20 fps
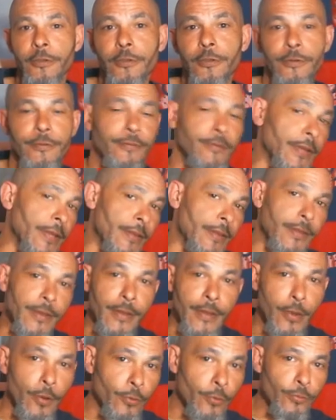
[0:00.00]
that the
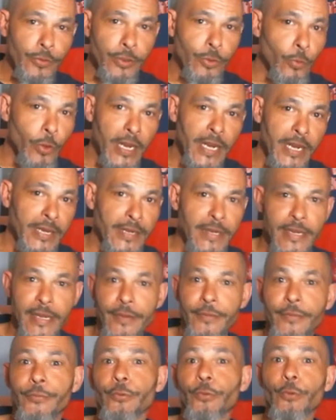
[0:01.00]
only way to get
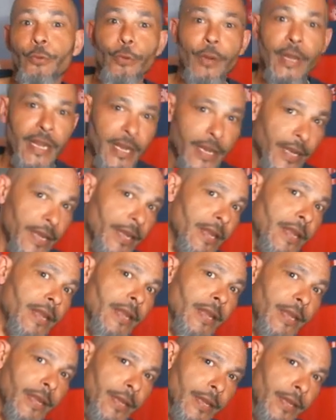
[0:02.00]
through
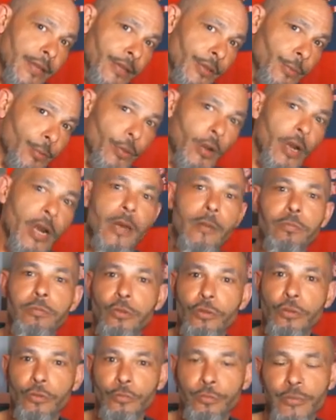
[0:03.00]
any
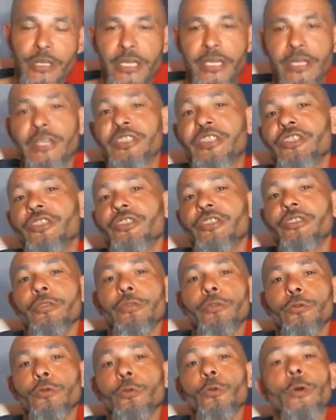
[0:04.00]
problem,
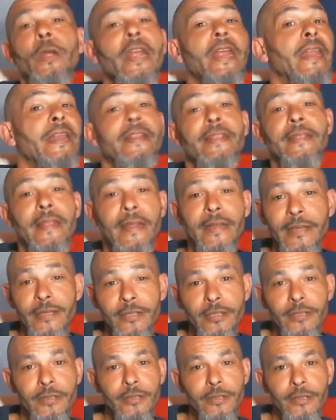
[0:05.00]
issue, anything,
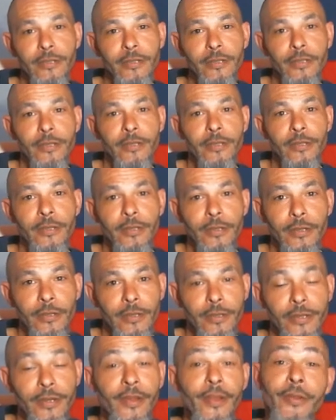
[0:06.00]

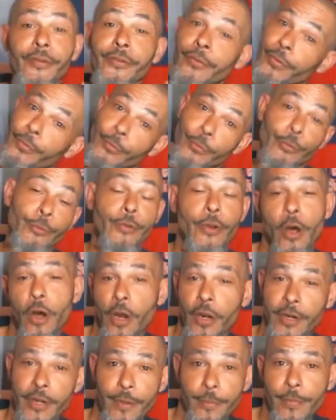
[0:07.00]
is through
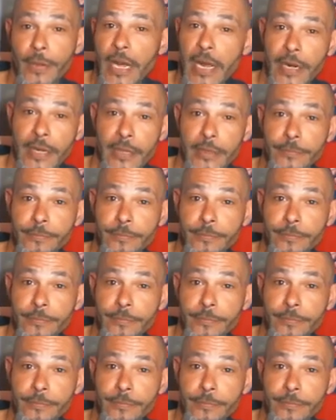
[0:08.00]
talking about it.